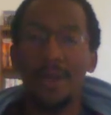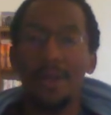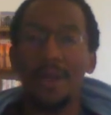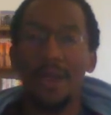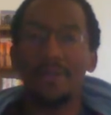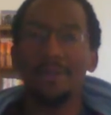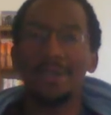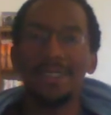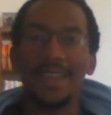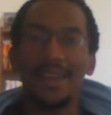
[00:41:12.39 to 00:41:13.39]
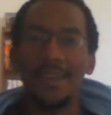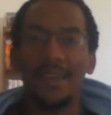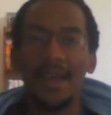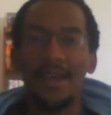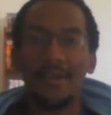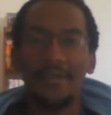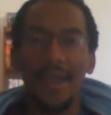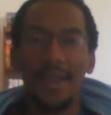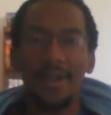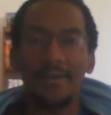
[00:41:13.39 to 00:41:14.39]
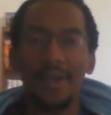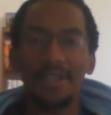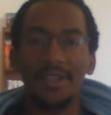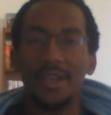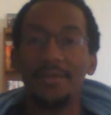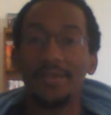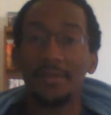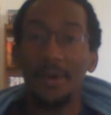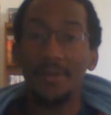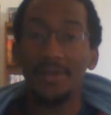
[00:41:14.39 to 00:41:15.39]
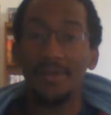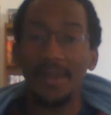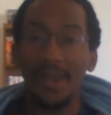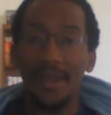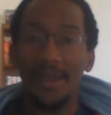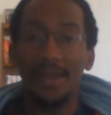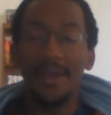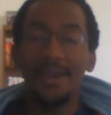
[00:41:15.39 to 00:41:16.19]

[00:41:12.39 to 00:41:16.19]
but Naito wasn't getting a lot of the fan adoration that he was supposed to be getting.